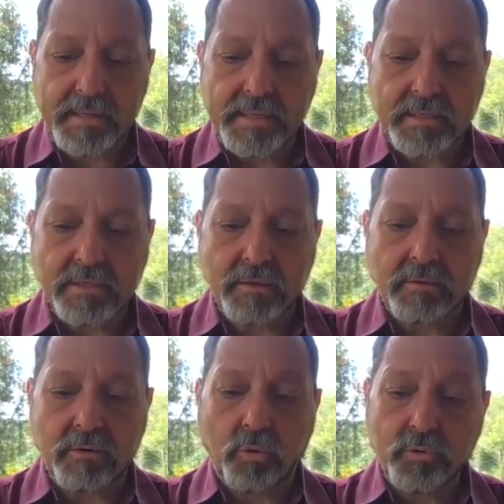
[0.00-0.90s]
It's
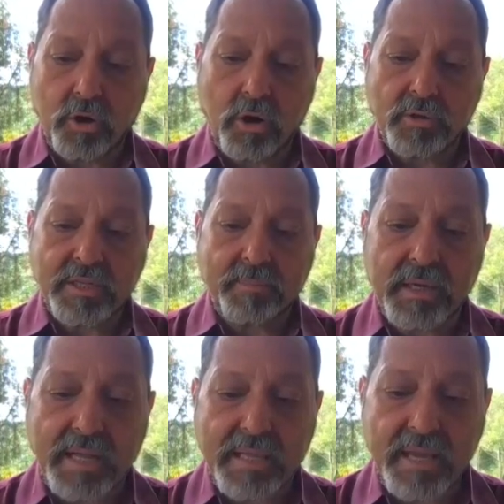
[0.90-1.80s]
an older concept.
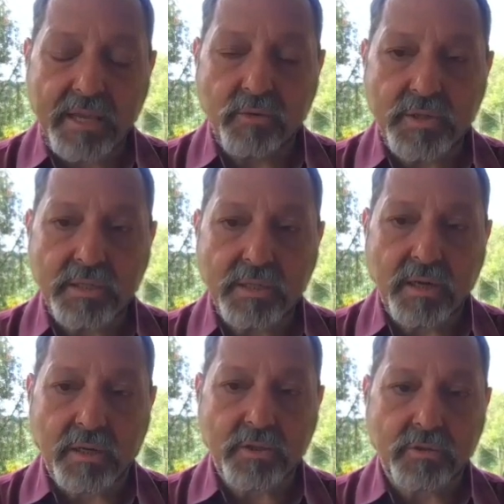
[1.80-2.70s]
Alaya use it in
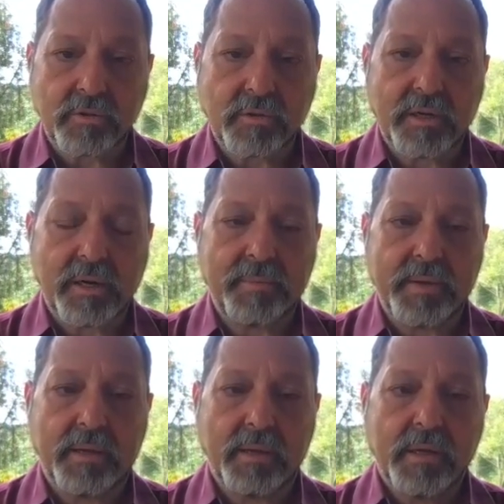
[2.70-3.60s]
heart center
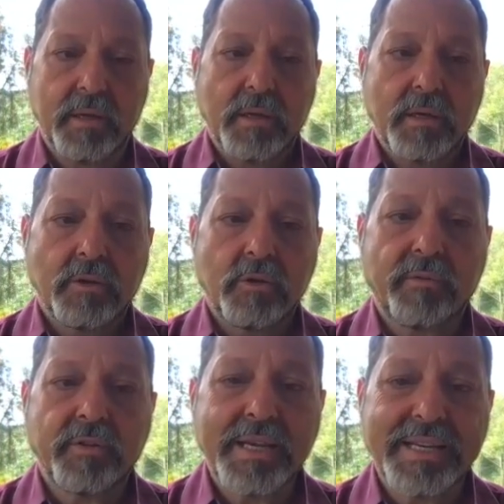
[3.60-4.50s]
therapy. You
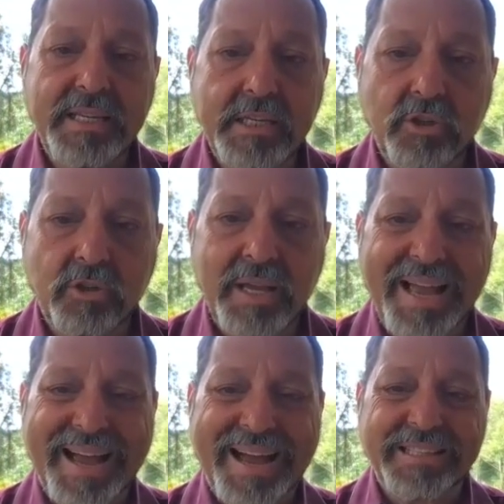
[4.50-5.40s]
have an ignition
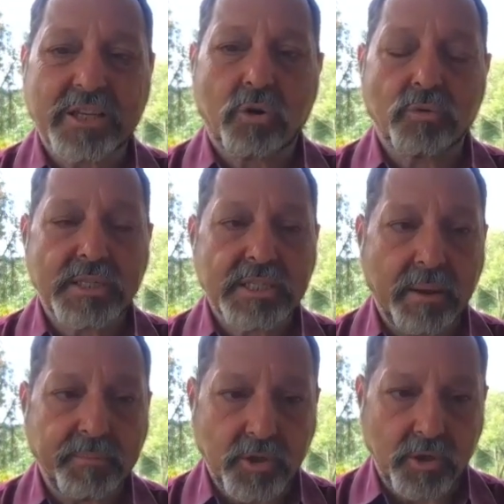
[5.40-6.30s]
at
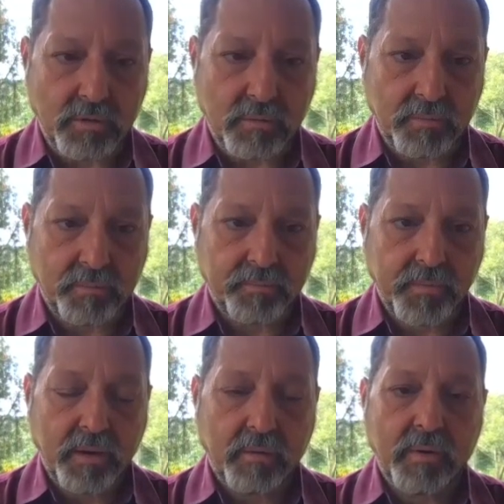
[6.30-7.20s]
conception.
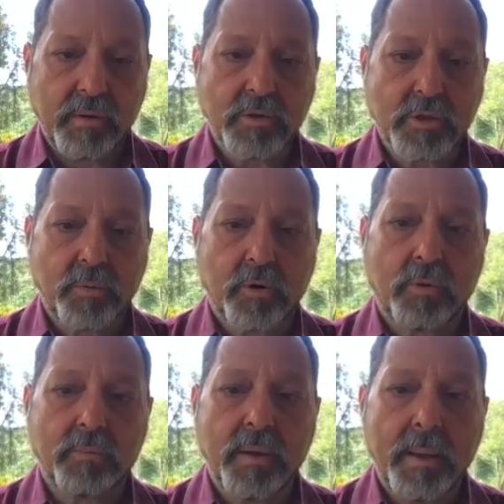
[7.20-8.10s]
When the
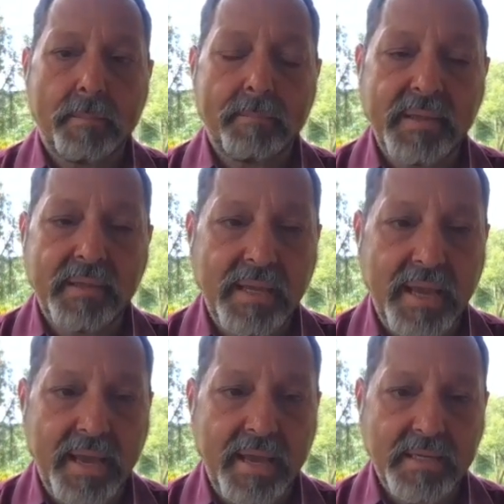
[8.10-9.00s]
sperm meet the
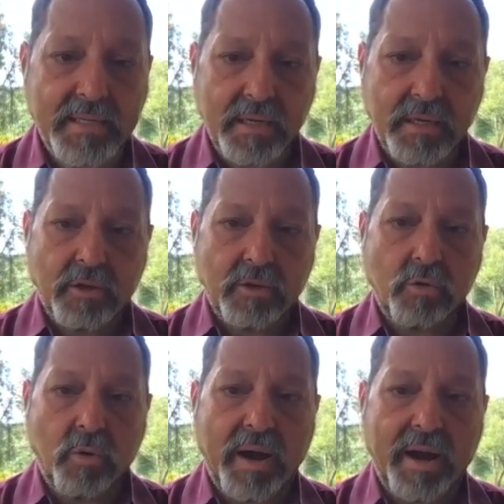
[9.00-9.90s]
eggs,
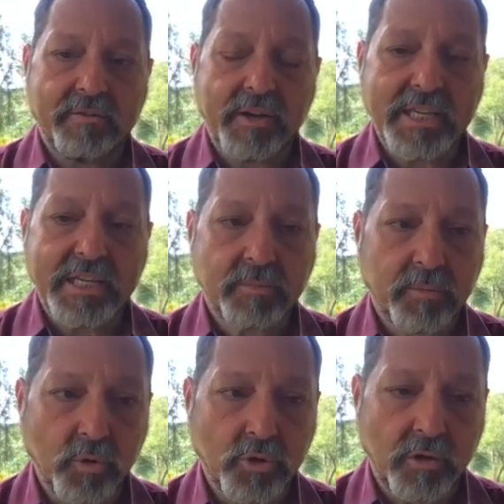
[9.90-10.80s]
you have an
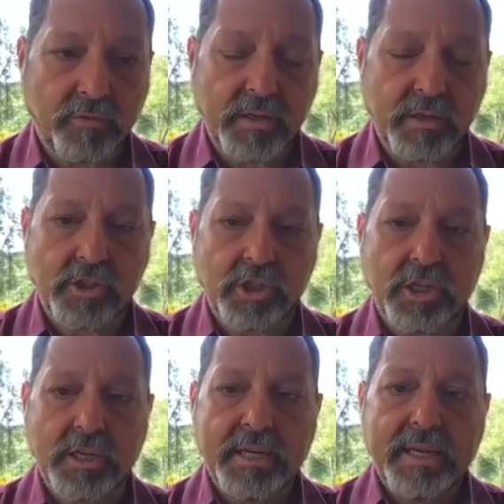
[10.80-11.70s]
explosion of
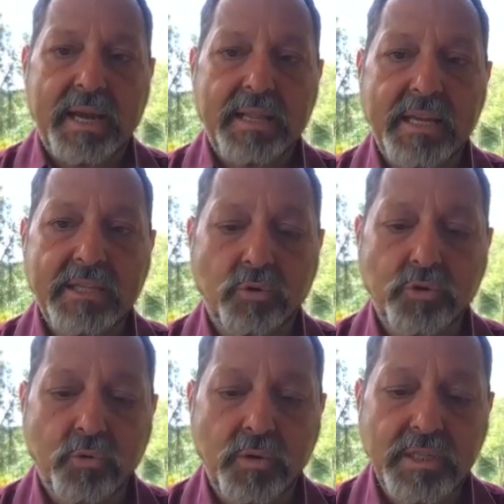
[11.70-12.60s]
energy. And that's
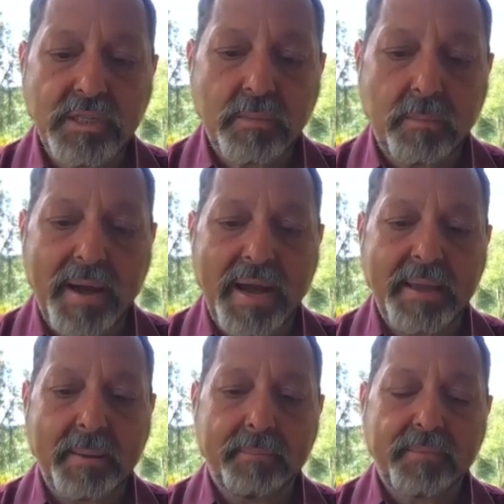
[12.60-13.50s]
also released
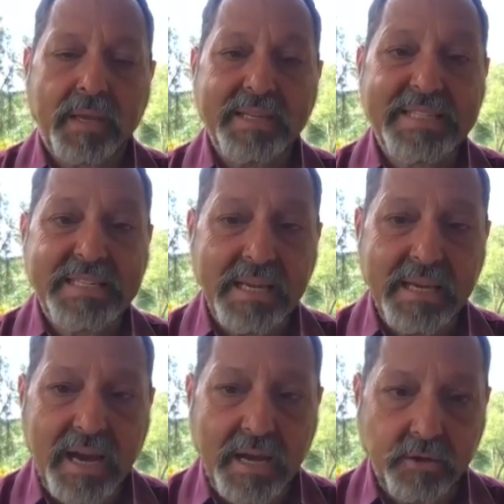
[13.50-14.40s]
by
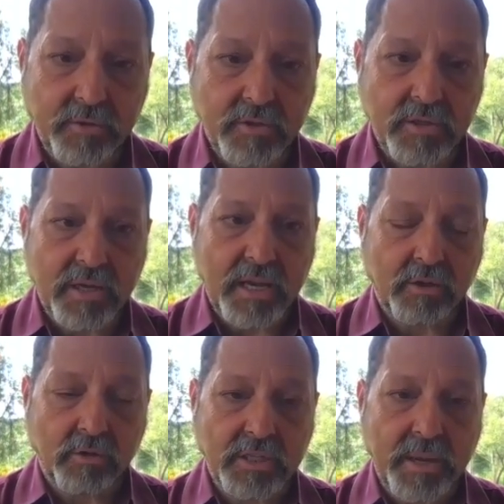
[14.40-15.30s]
zinc ions at
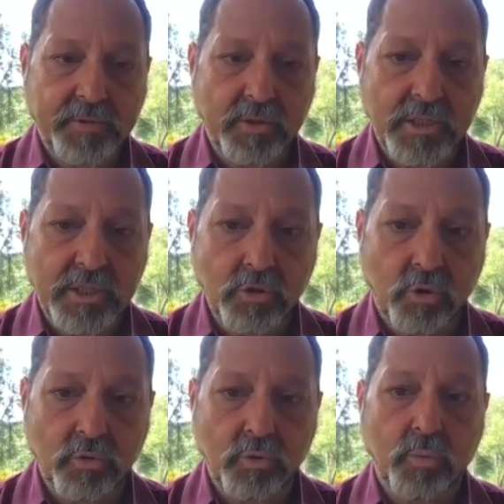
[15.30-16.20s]
conception. It's
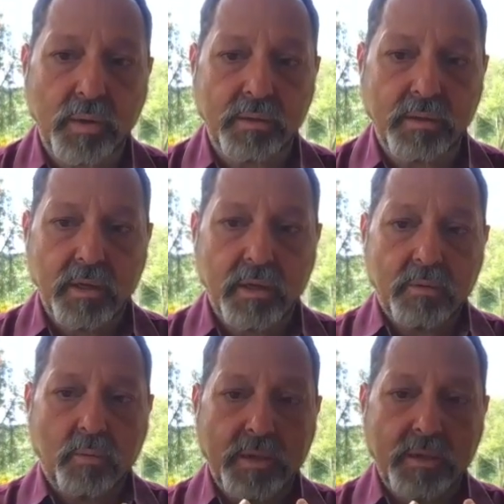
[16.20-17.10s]
known
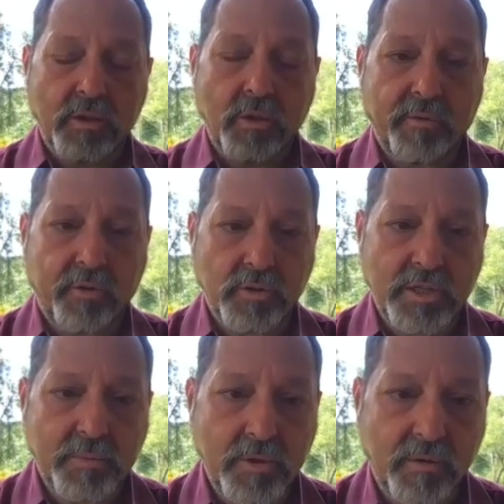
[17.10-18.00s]
when you have
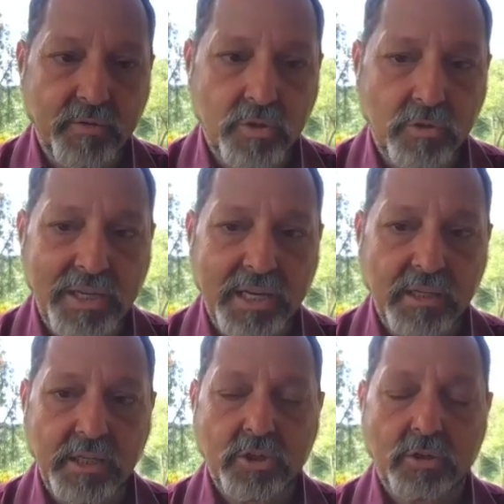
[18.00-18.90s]
conception, you have a certain
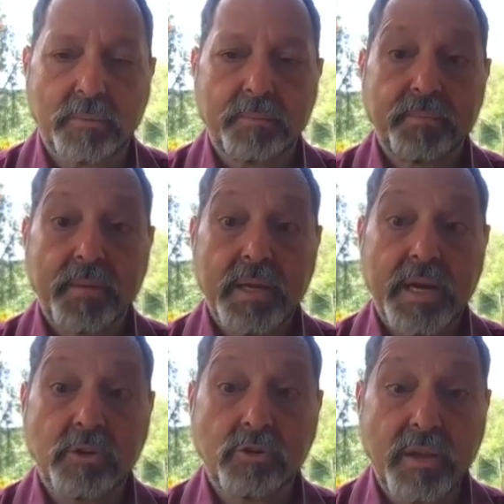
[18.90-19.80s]
ignition.
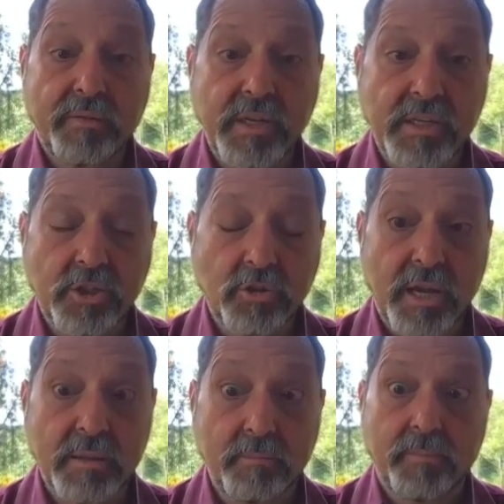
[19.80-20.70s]
And you should have an ignition
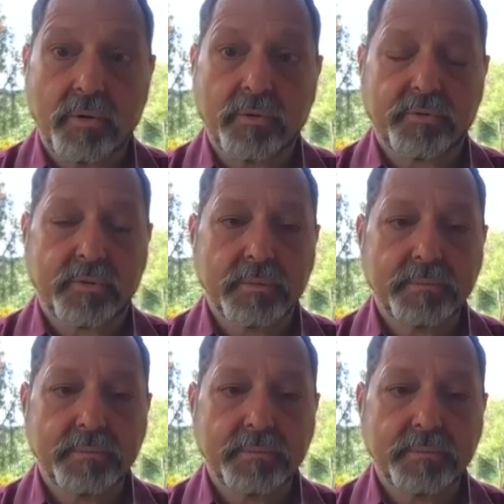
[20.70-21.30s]
at birth.